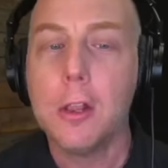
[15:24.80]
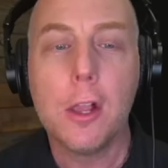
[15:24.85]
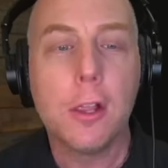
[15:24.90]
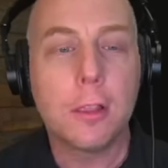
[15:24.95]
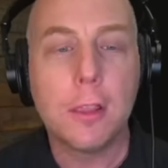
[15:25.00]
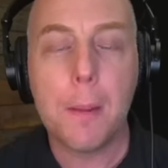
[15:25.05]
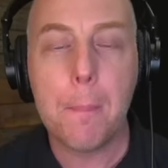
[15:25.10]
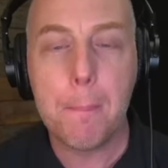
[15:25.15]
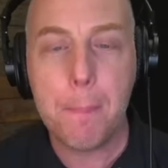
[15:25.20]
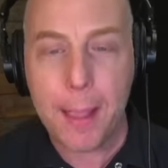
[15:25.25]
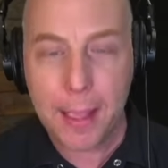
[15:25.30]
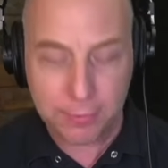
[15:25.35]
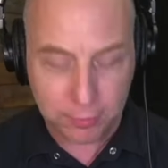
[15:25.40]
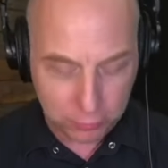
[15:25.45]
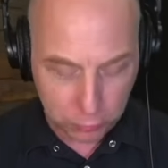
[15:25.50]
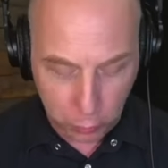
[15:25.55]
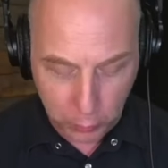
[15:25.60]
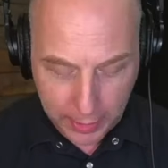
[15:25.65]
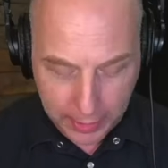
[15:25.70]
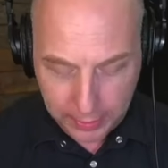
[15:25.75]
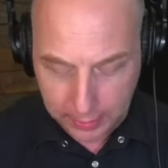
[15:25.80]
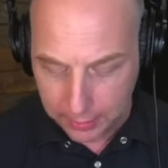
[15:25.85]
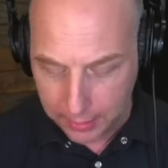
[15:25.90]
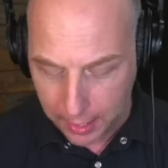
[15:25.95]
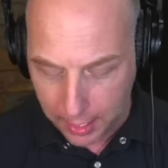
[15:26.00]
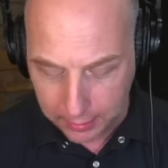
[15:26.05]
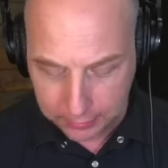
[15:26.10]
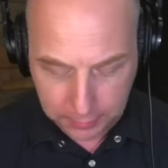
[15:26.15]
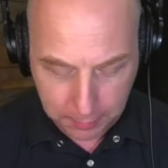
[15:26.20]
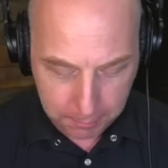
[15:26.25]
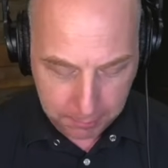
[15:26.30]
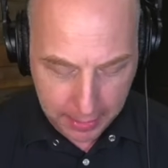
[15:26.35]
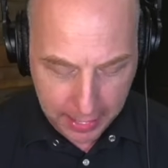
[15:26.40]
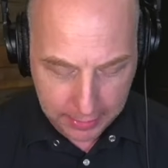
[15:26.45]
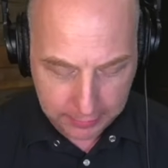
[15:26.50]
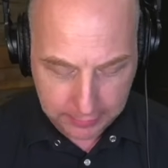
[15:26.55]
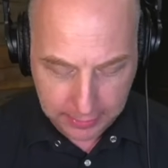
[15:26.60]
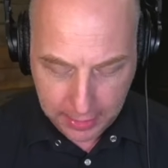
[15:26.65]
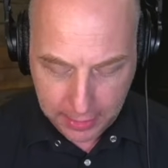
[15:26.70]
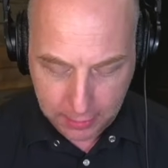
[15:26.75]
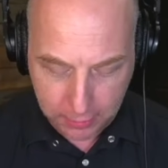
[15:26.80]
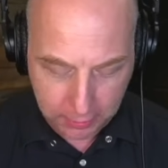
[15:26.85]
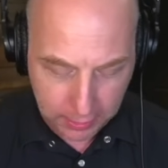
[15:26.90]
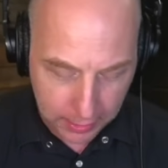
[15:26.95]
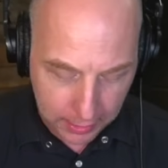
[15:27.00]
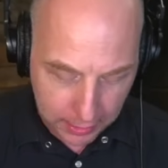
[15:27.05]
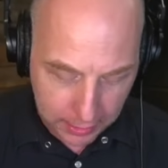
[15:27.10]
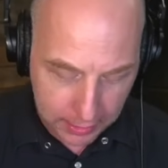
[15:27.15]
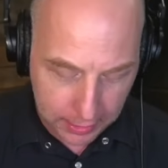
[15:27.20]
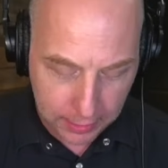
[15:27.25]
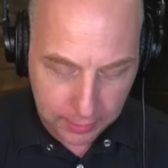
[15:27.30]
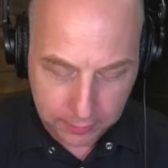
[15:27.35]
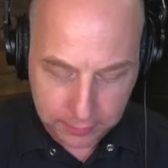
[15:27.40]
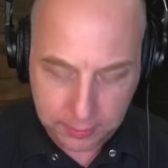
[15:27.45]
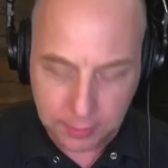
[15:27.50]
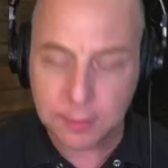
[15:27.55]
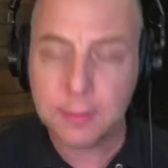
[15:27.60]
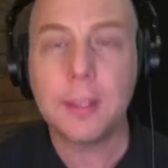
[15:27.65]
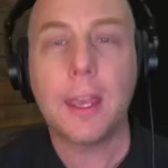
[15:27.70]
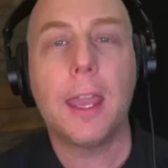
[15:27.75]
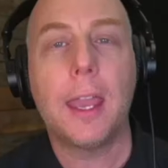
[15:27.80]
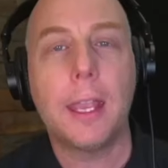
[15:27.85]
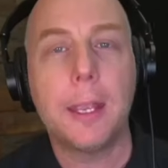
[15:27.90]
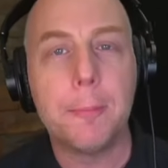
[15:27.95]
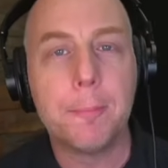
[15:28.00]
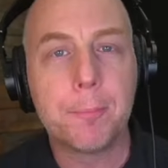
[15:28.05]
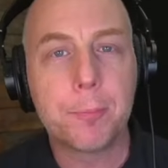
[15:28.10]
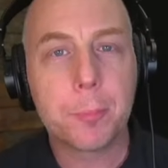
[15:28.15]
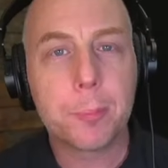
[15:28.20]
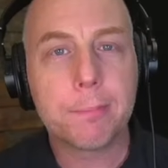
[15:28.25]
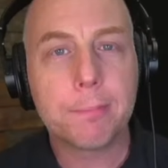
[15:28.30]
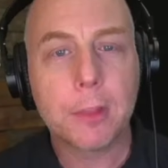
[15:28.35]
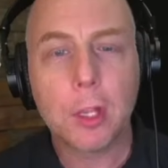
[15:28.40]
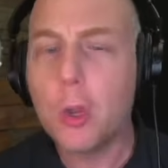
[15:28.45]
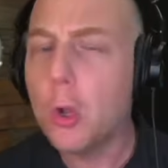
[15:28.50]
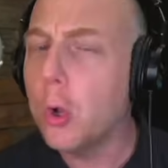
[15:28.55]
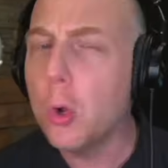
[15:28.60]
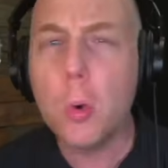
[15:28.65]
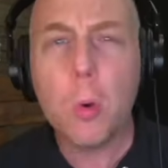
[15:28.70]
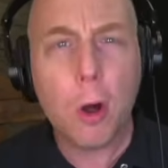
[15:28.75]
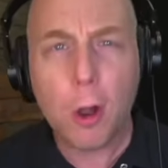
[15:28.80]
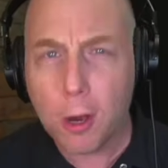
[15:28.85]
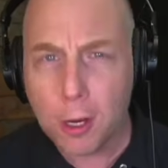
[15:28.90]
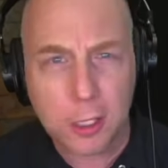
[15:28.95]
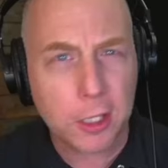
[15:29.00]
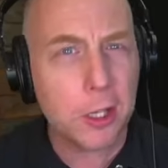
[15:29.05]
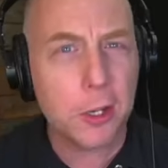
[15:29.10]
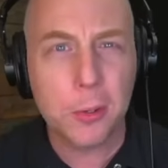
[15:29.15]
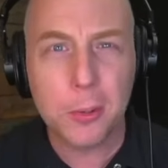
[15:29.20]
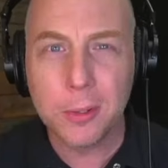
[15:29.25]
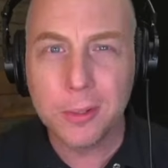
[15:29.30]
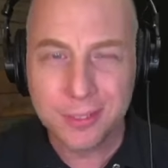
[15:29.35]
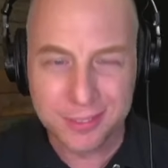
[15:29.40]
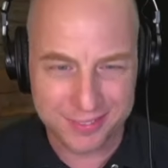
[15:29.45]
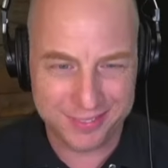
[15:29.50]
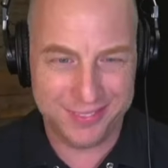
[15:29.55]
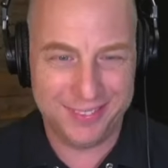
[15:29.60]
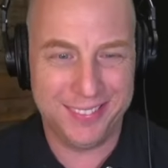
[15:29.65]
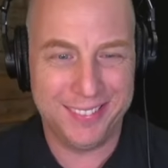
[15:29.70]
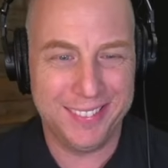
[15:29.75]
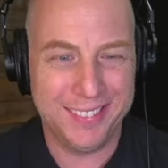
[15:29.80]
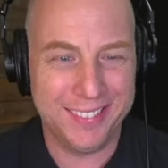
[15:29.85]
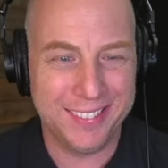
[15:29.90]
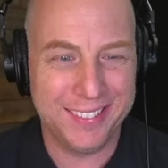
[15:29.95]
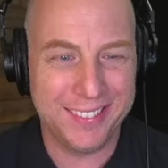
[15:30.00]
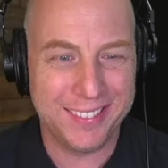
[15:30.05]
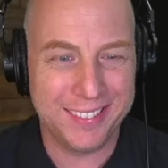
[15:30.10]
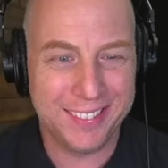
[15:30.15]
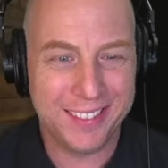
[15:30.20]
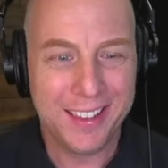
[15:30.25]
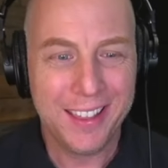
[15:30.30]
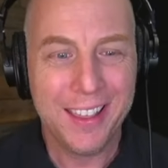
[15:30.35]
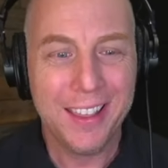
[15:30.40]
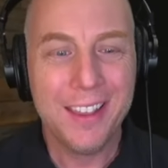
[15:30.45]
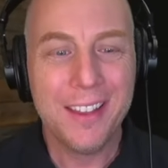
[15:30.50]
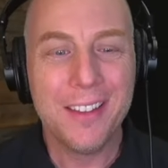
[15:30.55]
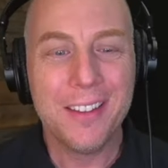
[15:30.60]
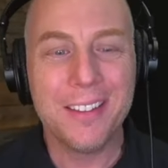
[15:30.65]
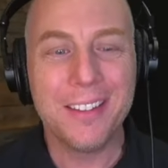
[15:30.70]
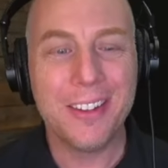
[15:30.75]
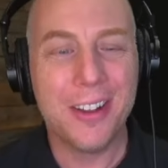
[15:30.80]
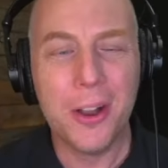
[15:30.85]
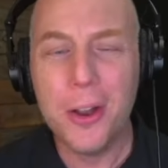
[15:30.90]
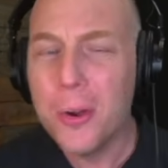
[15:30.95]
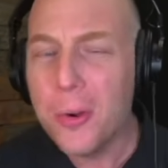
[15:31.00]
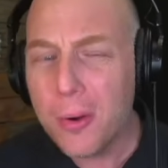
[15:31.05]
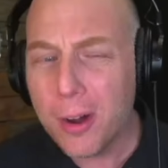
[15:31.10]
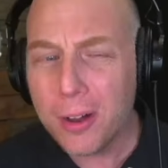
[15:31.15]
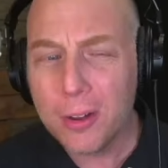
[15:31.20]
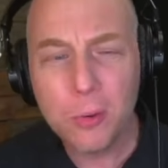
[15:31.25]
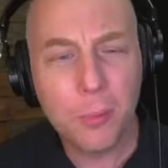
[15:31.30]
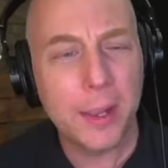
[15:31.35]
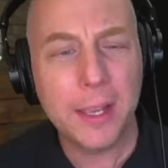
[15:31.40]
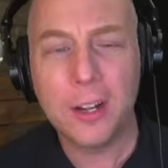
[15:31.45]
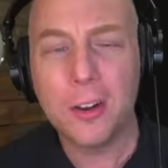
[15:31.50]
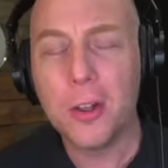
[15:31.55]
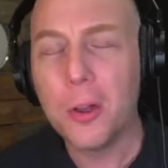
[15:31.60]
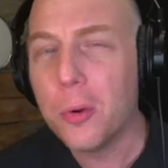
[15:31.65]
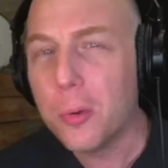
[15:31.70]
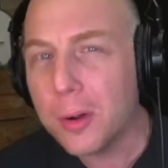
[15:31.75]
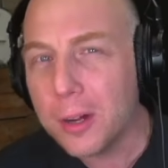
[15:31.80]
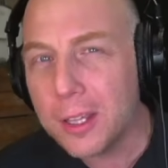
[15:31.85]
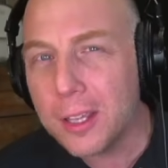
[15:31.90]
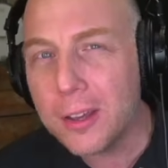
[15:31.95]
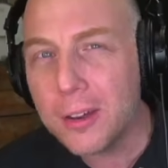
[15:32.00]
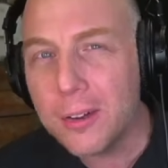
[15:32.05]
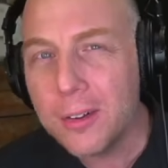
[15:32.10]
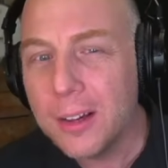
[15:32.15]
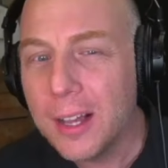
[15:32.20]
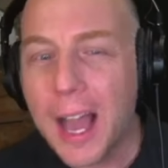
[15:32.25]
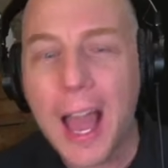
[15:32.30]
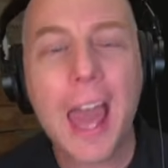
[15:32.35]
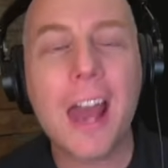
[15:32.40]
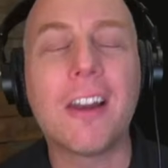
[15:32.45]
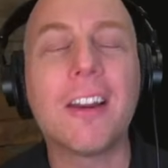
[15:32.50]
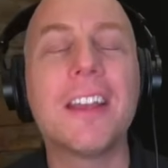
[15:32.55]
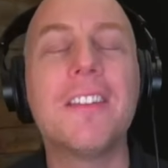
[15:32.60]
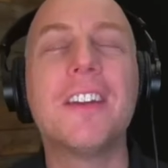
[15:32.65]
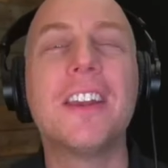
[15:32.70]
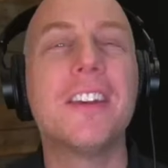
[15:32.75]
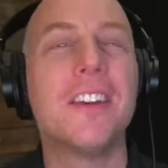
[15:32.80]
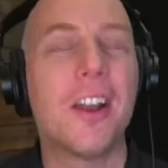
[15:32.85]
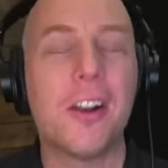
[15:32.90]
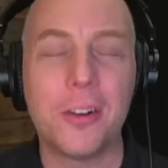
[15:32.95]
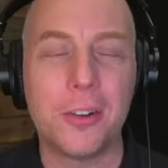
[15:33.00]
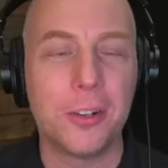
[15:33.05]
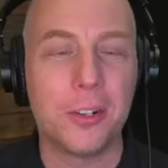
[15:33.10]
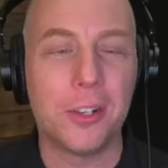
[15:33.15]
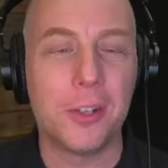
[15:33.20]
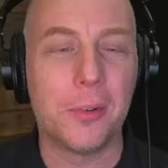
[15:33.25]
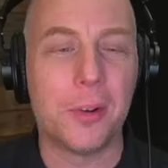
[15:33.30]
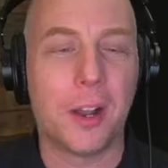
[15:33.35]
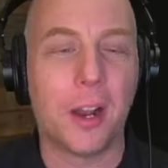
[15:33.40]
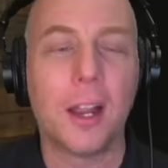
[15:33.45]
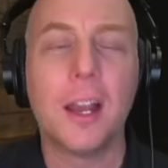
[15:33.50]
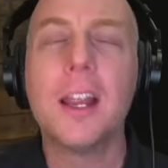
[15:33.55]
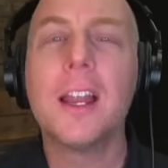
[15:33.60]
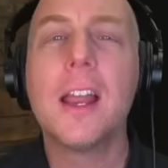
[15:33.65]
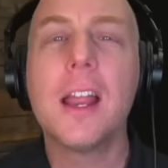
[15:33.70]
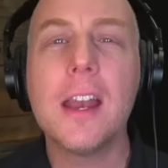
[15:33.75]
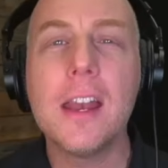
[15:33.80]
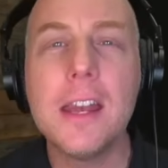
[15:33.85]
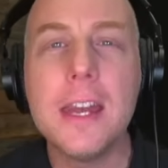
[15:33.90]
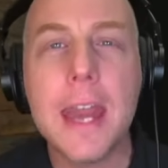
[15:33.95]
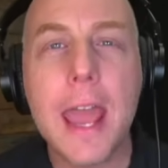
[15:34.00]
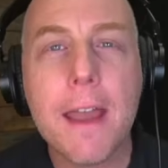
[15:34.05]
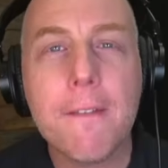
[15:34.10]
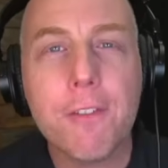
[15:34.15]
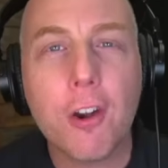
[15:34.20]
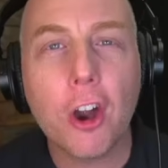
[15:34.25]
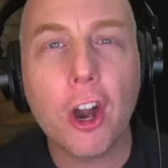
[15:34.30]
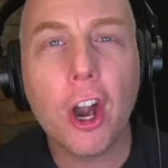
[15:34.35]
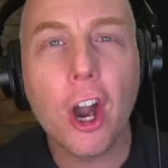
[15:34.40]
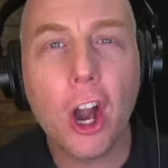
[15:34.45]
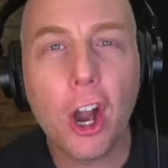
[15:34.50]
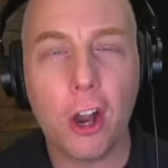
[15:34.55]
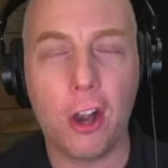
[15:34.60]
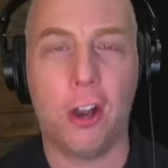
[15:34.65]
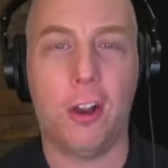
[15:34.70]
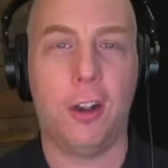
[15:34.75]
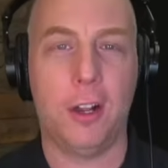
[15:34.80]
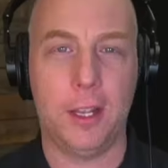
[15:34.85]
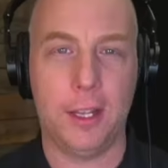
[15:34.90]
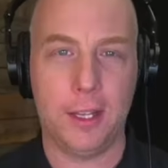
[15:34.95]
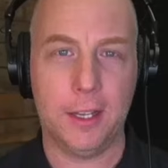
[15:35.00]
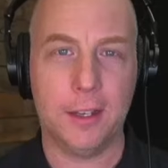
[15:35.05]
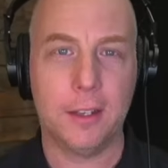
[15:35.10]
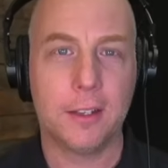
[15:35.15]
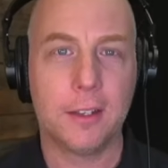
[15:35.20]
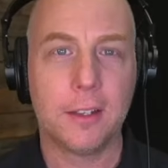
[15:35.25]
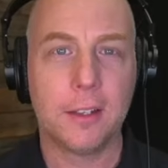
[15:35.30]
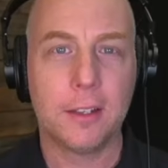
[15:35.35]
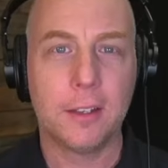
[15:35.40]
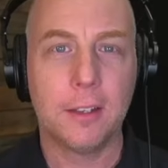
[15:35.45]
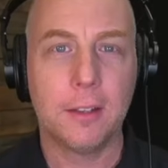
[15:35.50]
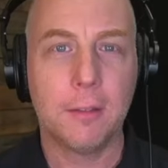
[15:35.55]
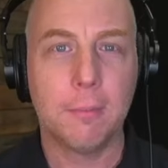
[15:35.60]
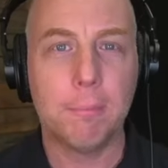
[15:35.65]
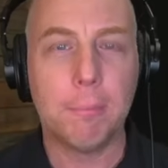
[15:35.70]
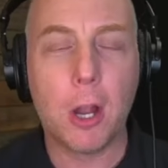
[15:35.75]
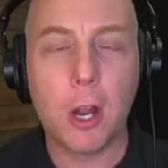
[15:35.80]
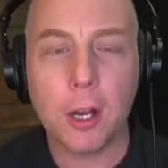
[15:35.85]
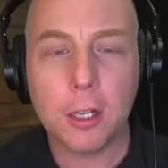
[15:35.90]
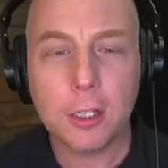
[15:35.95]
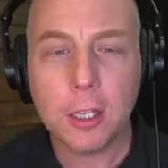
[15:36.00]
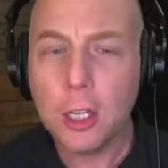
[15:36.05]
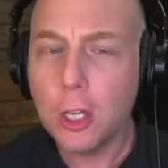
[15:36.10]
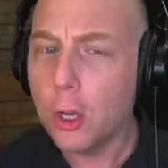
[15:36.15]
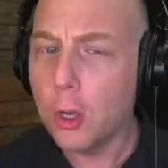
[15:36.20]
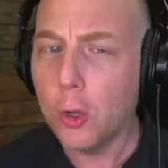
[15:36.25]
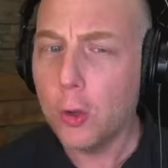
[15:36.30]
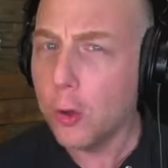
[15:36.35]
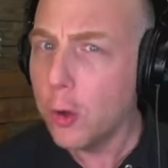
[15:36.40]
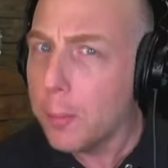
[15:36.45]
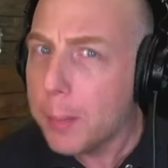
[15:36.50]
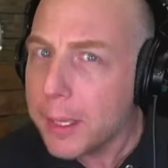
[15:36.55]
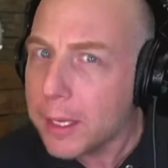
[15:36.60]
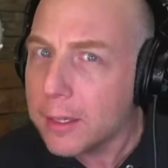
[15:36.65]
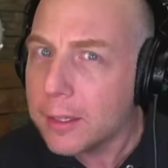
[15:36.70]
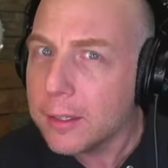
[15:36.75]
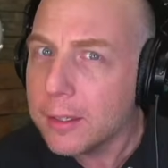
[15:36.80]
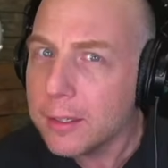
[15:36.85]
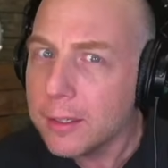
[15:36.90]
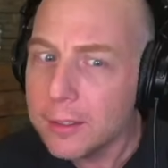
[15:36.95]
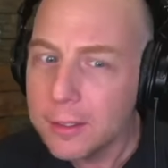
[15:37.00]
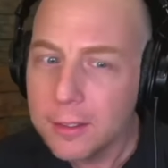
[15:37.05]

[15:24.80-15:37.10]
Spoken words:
the best way to knock them back down is to say, who are you? Who are you? I don't even know who you are. Never heard of you. Mark Cuban?